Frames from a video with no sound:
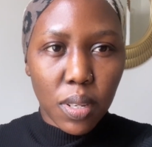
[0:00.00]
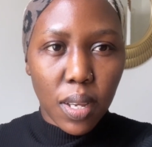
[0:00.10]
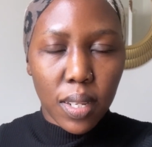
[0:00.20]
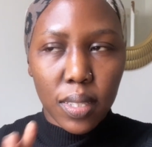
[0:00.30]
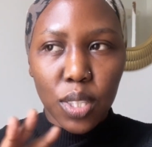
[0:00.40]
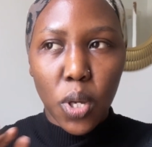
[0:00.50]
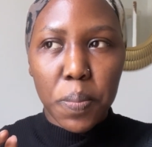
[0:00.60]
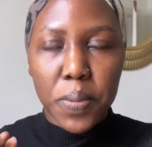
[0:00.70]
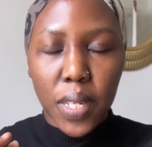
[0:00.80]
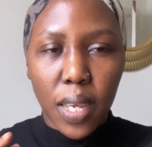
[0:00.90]
and
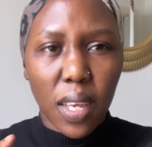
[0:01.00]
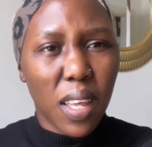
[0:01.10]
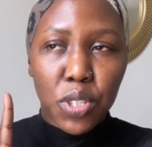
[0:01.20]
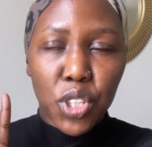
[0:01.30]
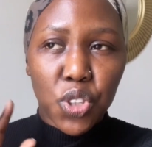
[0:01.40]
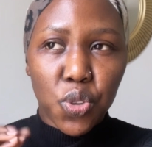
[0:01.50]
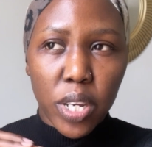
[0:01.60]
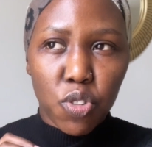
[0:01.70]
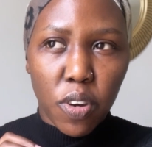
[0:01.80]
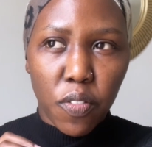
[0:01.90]
stop saying i'm just
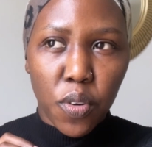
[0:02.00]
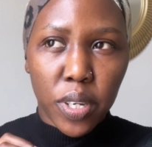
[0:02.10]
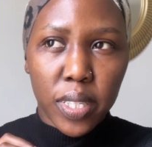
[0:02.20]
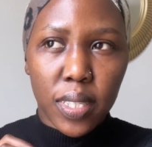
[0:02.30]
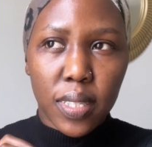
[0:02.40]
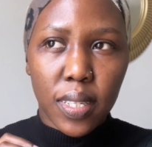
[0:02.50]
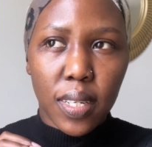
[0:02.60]
trying to avoid